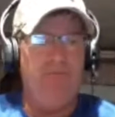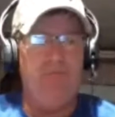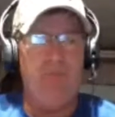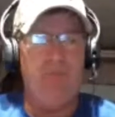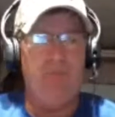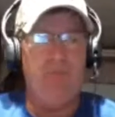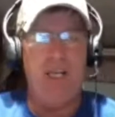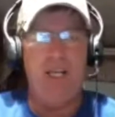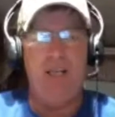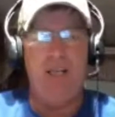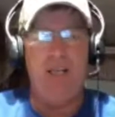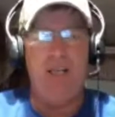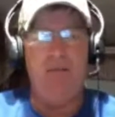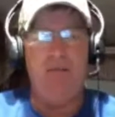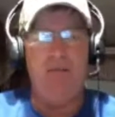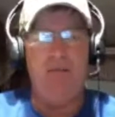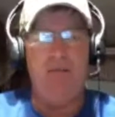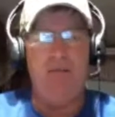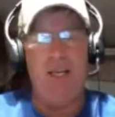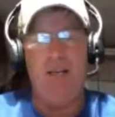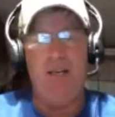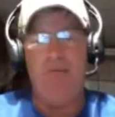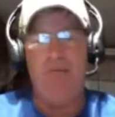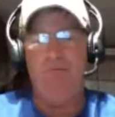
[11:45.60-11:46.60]

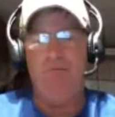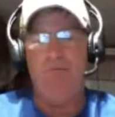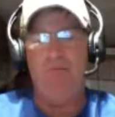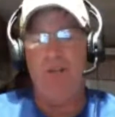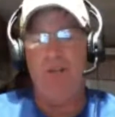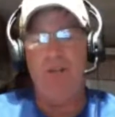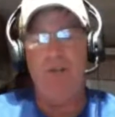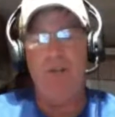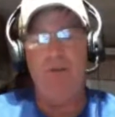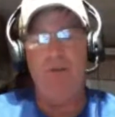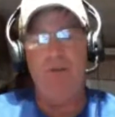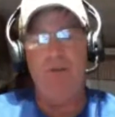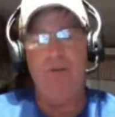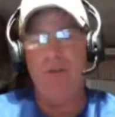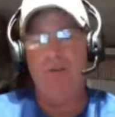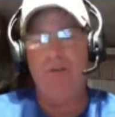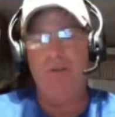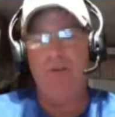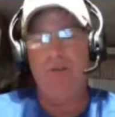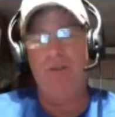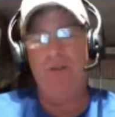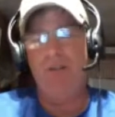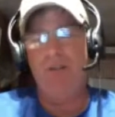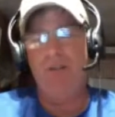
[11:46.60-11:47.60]
and rescue who you can
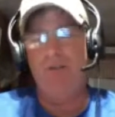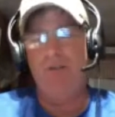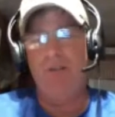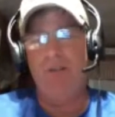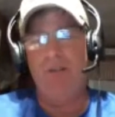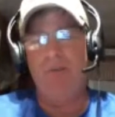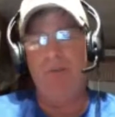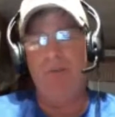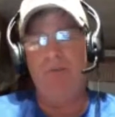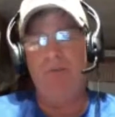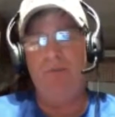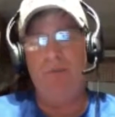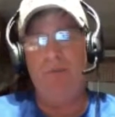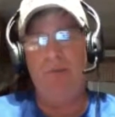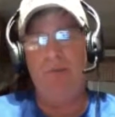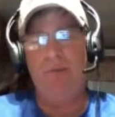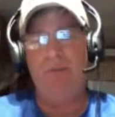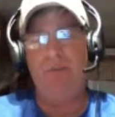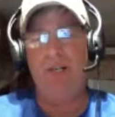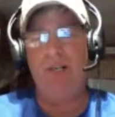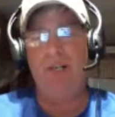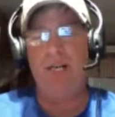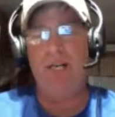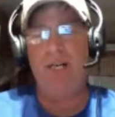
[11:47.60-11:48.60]
rescue. We've
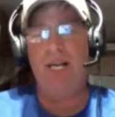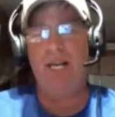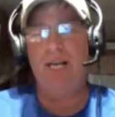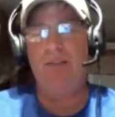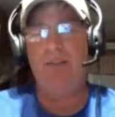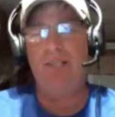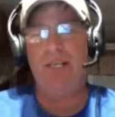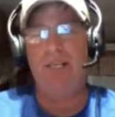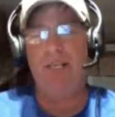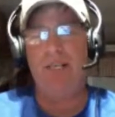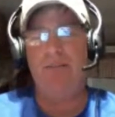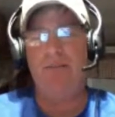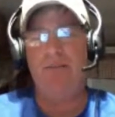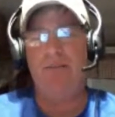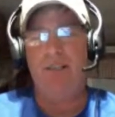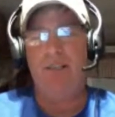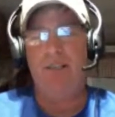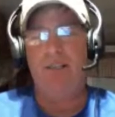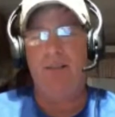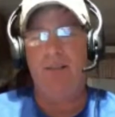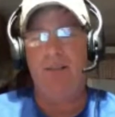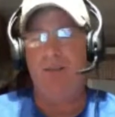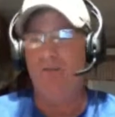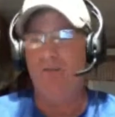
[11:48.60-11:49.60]
kind of had that,
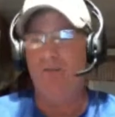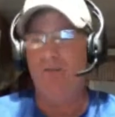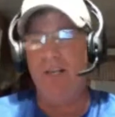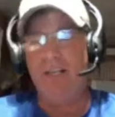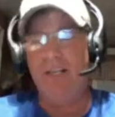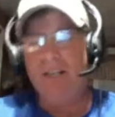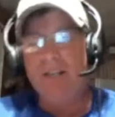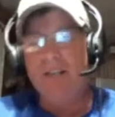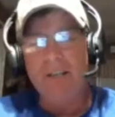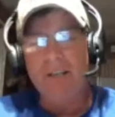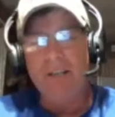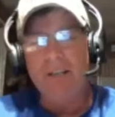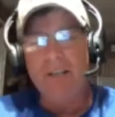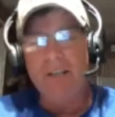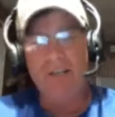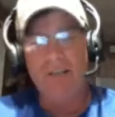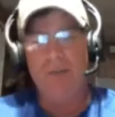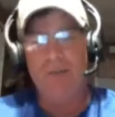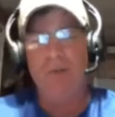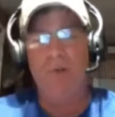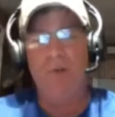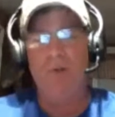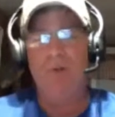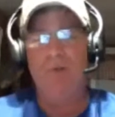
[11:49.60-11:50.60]
the gray area, the
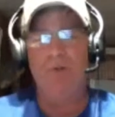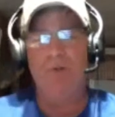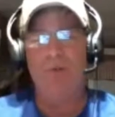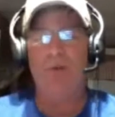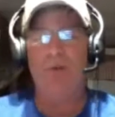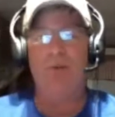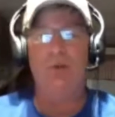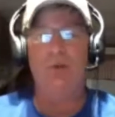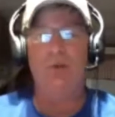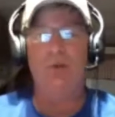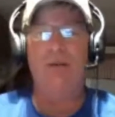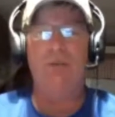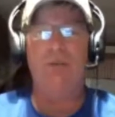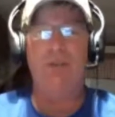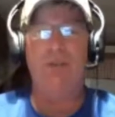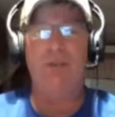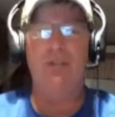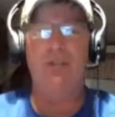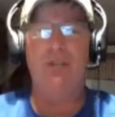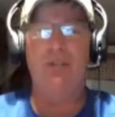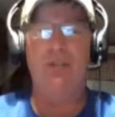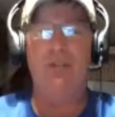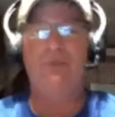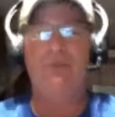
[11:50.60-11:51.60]
whole conversation.
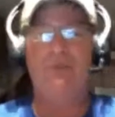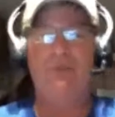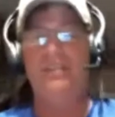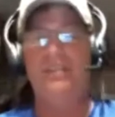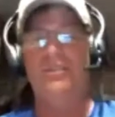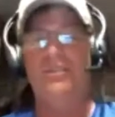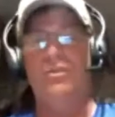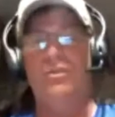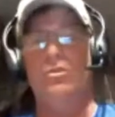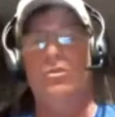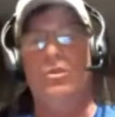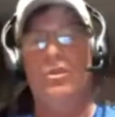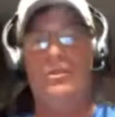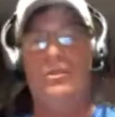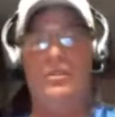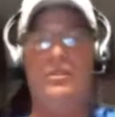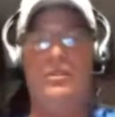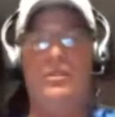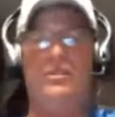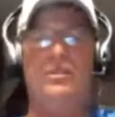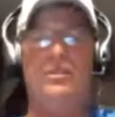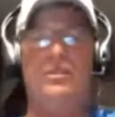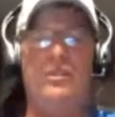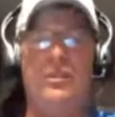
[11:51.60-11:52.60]
We've had this going on since
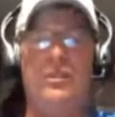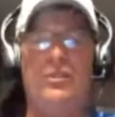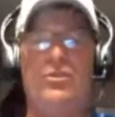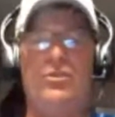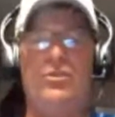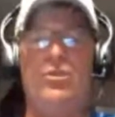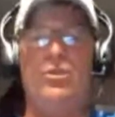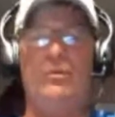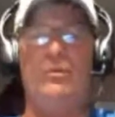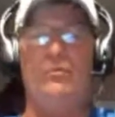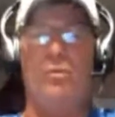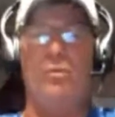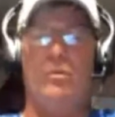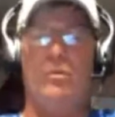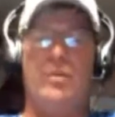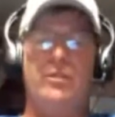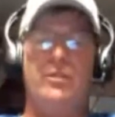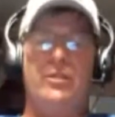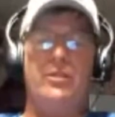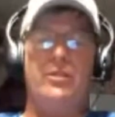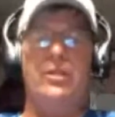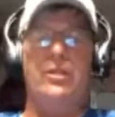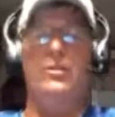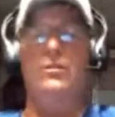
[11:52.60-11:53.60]
this thing started 4 months
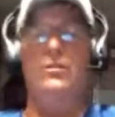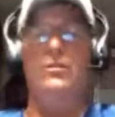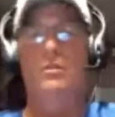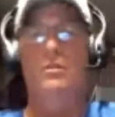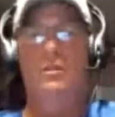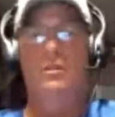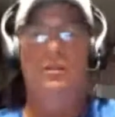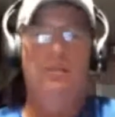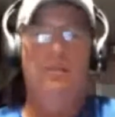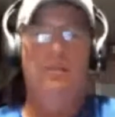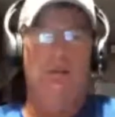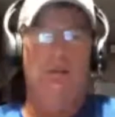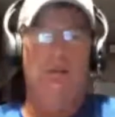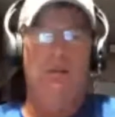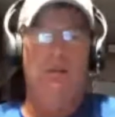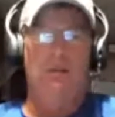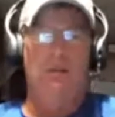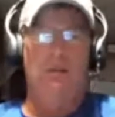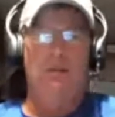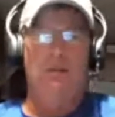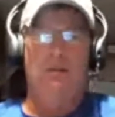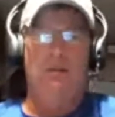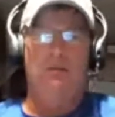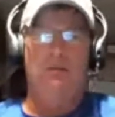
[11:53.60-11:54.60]
ago.
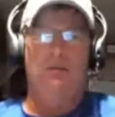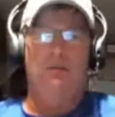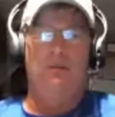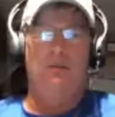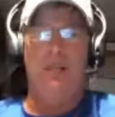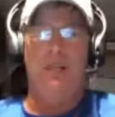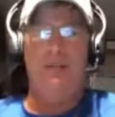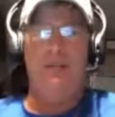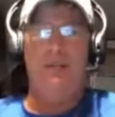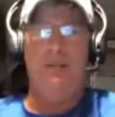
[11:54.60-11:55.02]
Right?